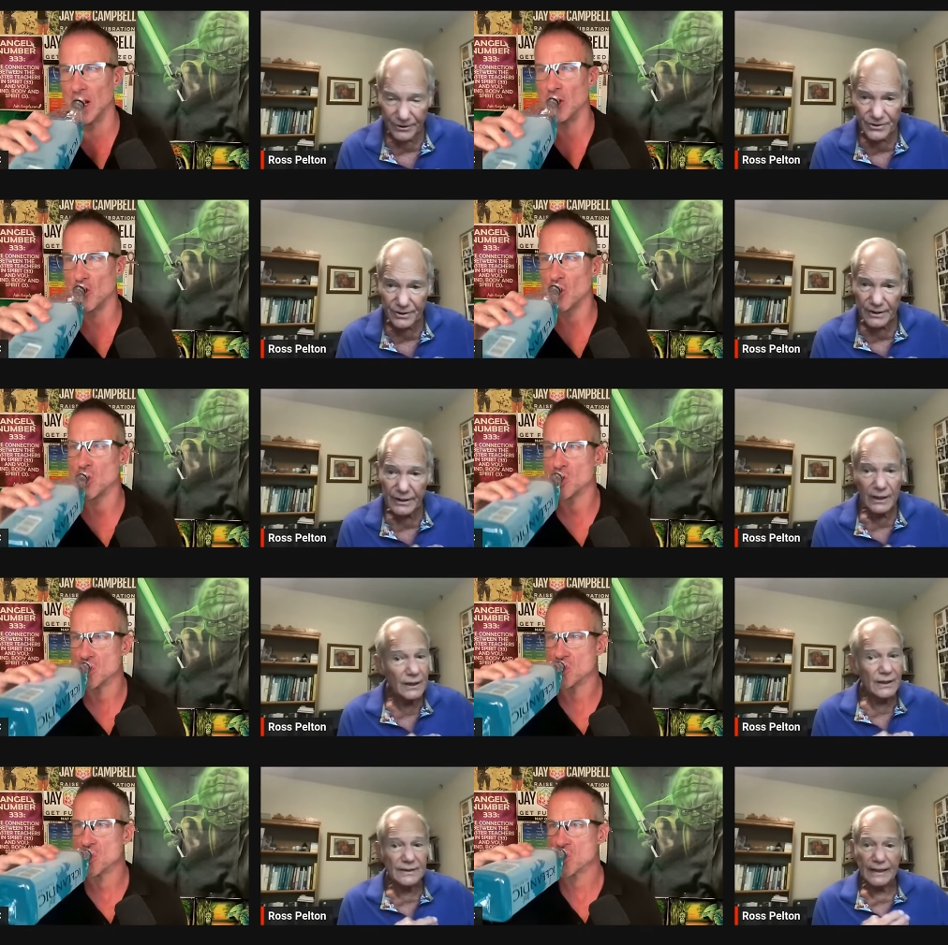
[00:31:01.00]
Speaker 1: right. efficiently.
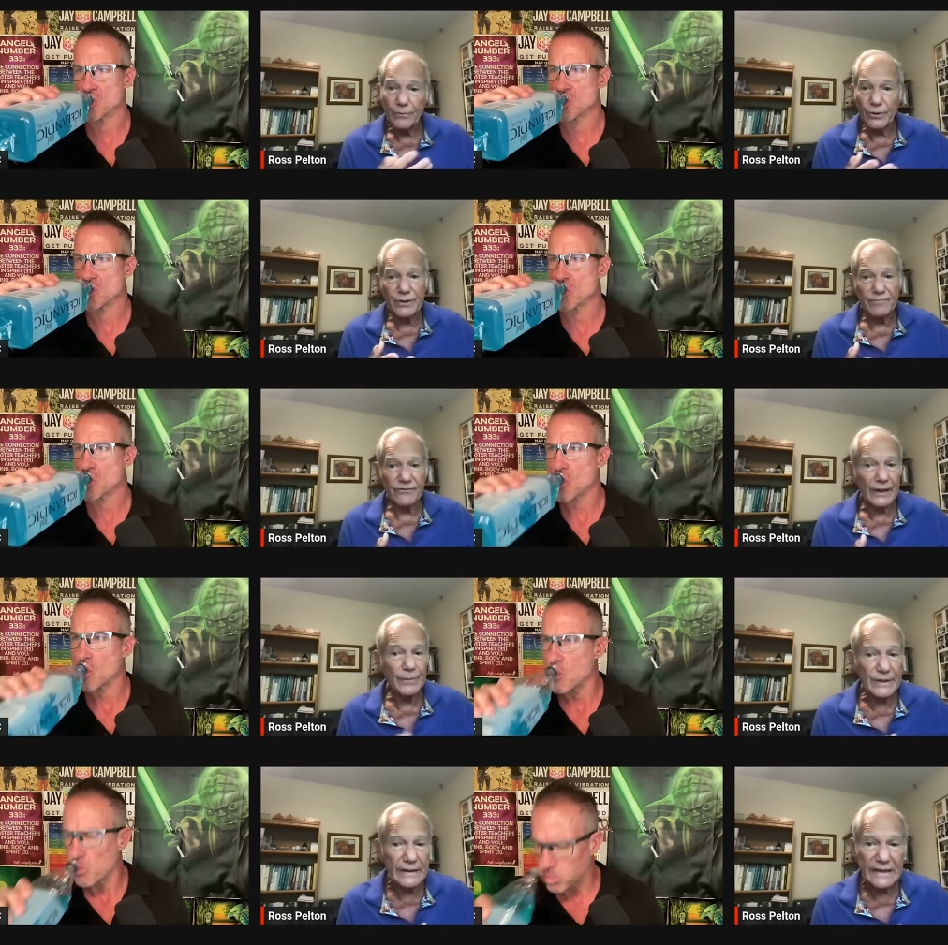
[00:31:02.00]
Same with
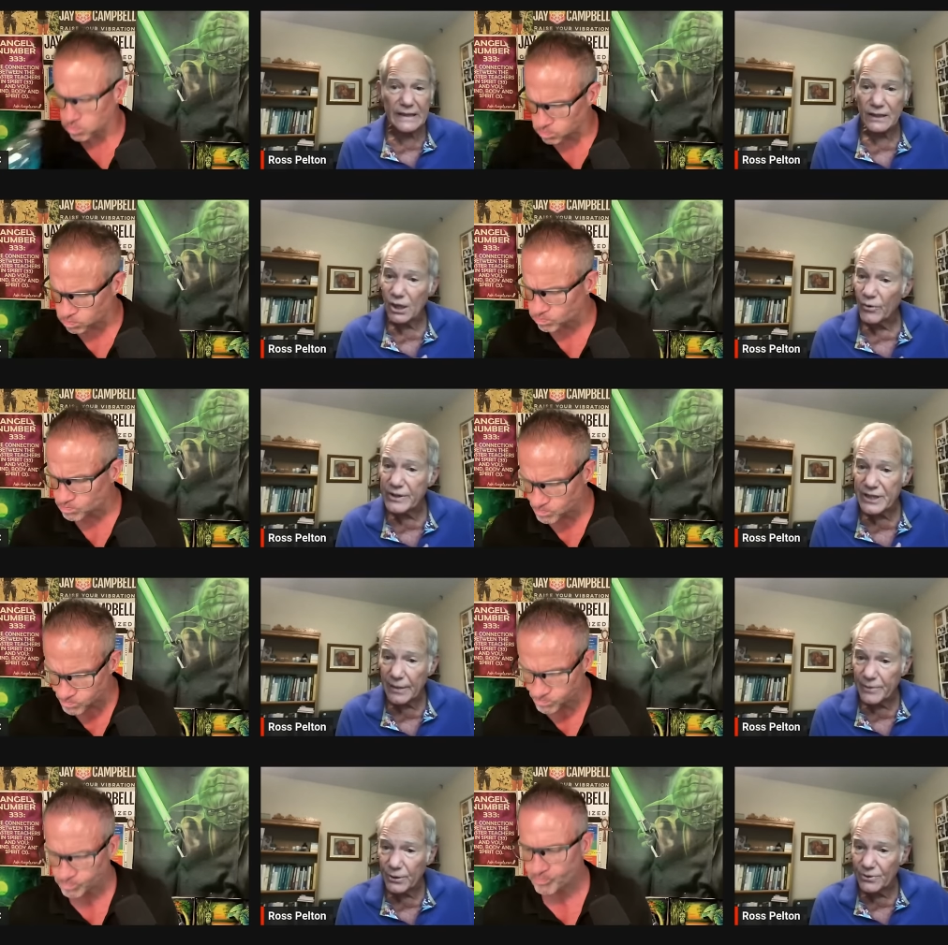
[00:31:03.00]
vitamin D and
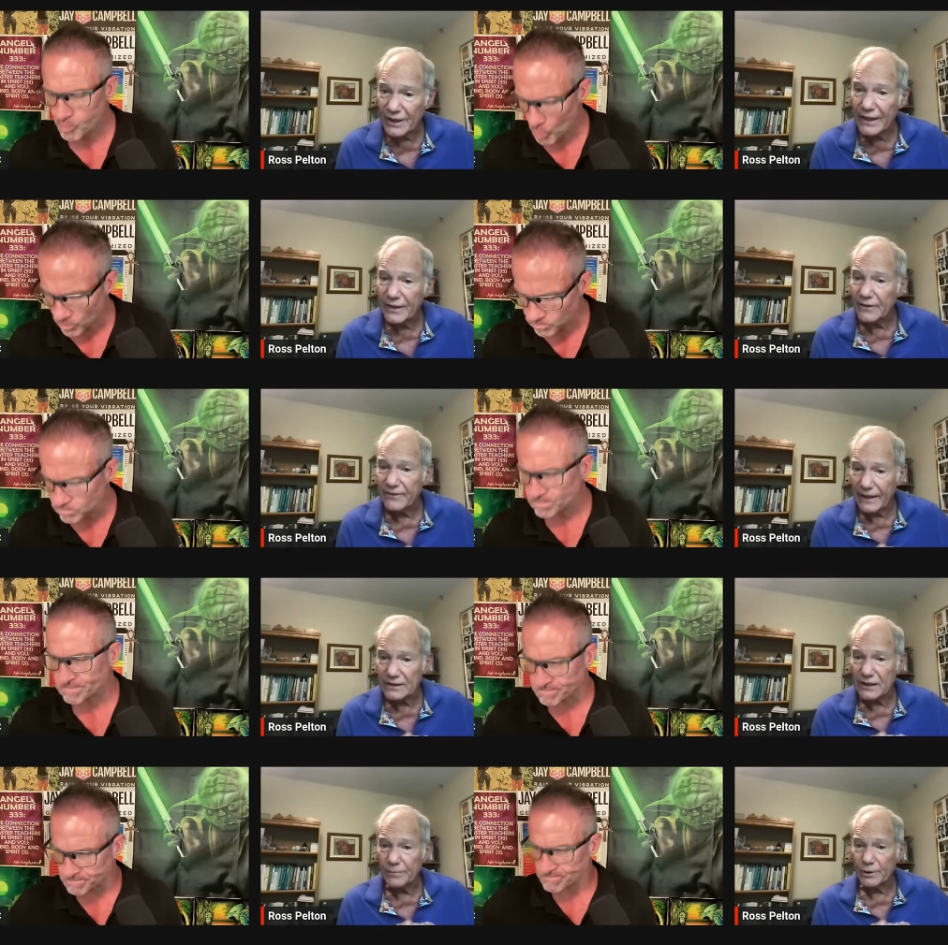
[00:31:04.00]
coenzyme Q10. They're
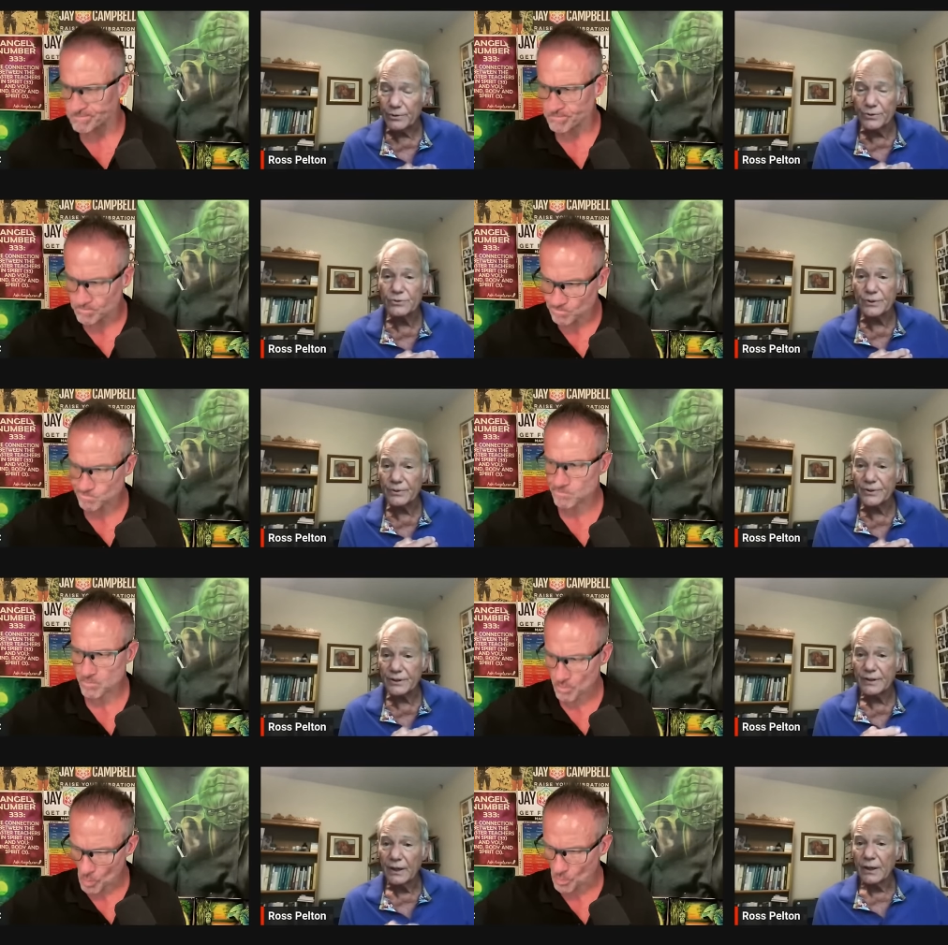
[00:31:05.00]
fat soluble
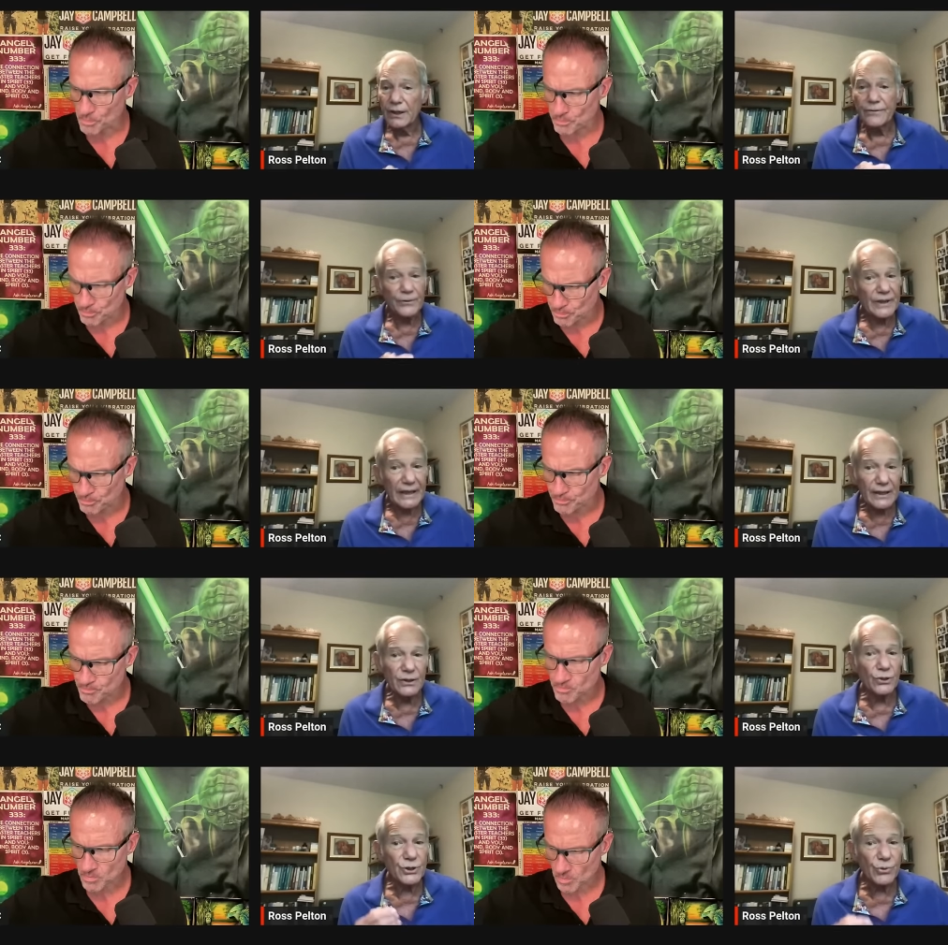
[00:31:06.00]
nutrients. Uh, if you're
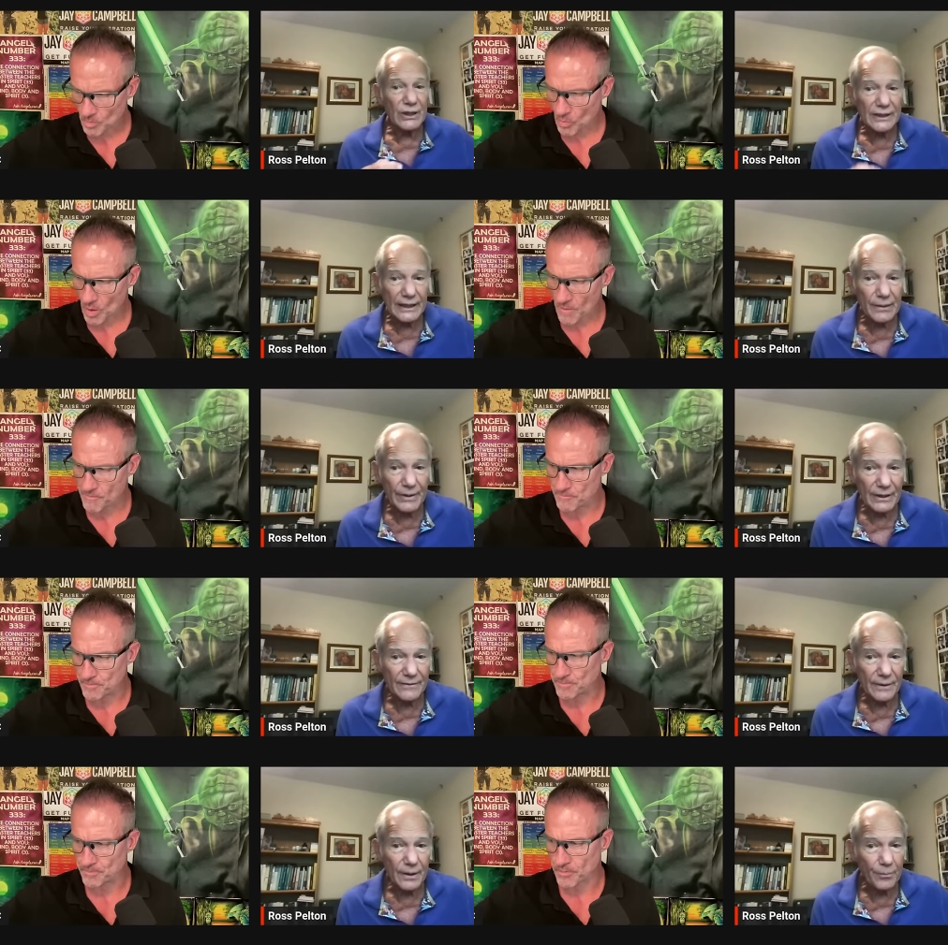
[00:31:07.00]
taking those, you want to take them at
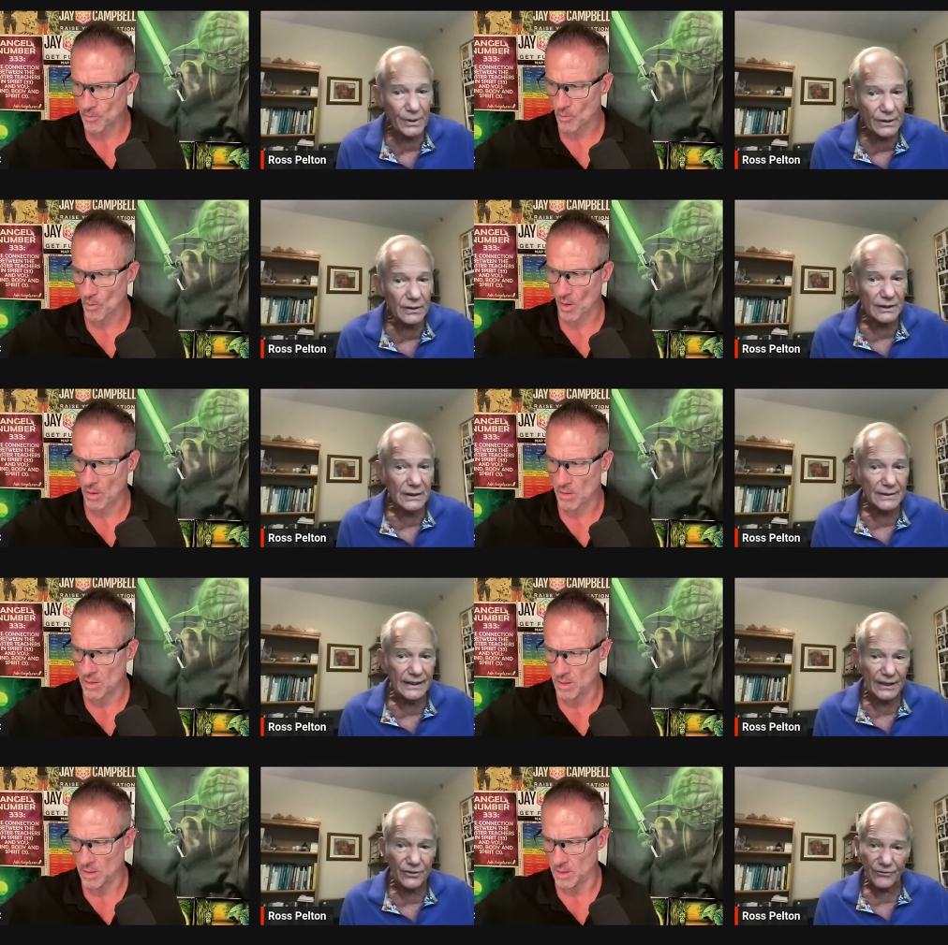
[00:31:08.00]
a, a meal that
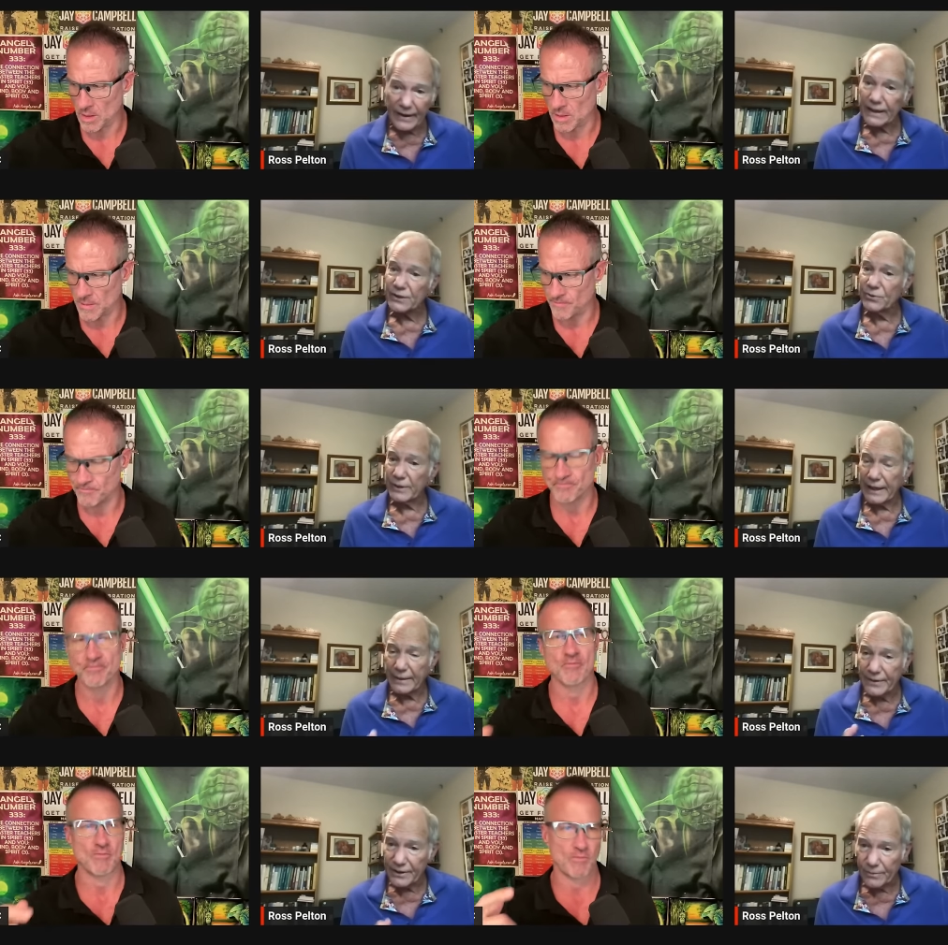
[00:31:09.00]
contains fat to
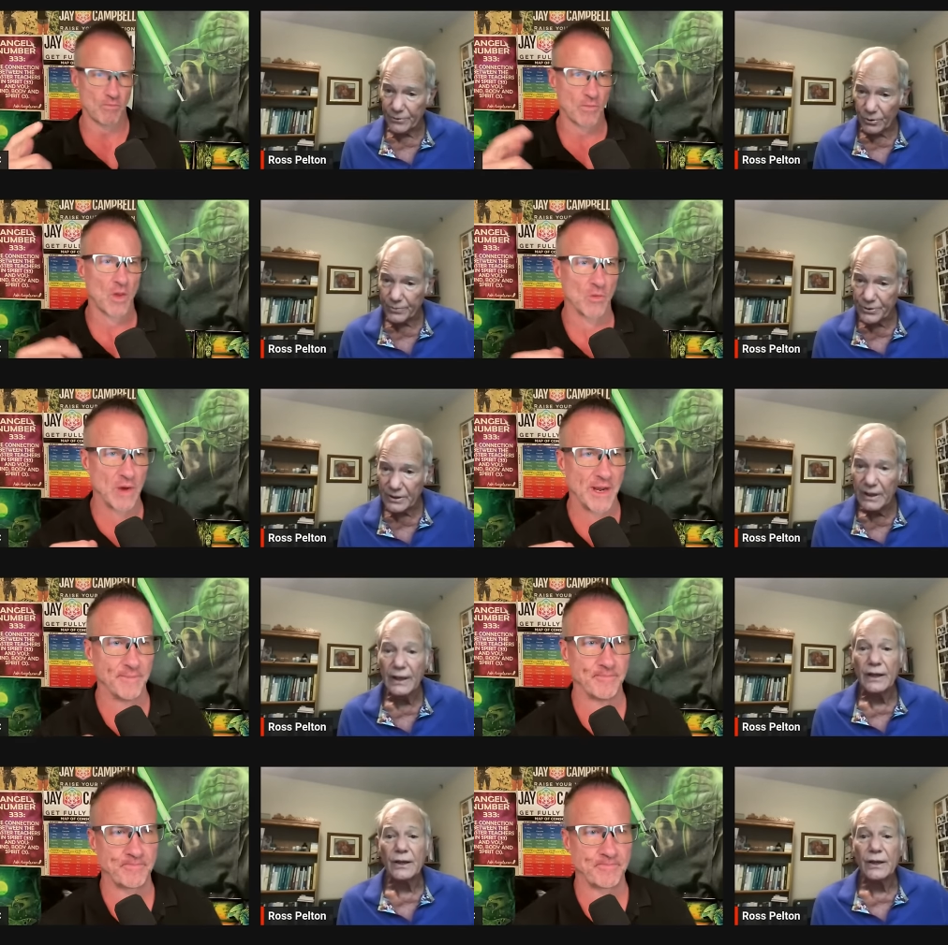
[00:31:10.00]
enhance the absorption. Right.